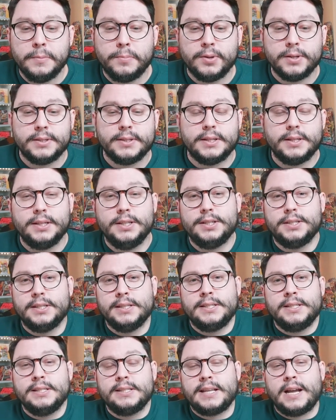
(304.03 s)
percentage,
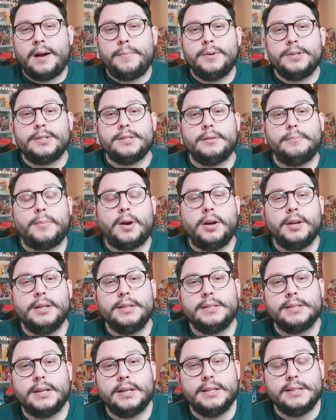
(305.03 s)
this is how much the
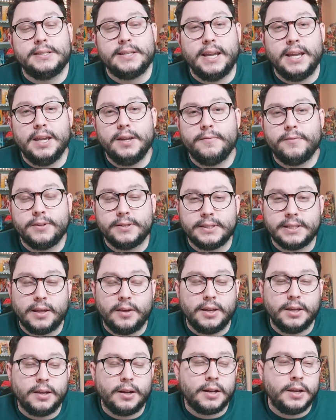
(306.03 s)
market's going to take for
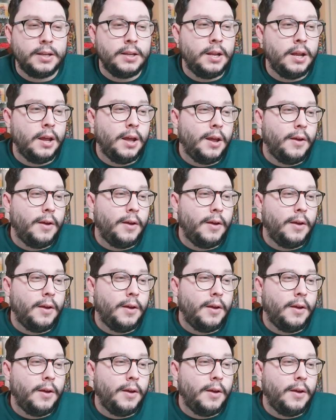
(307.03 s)
selling on it.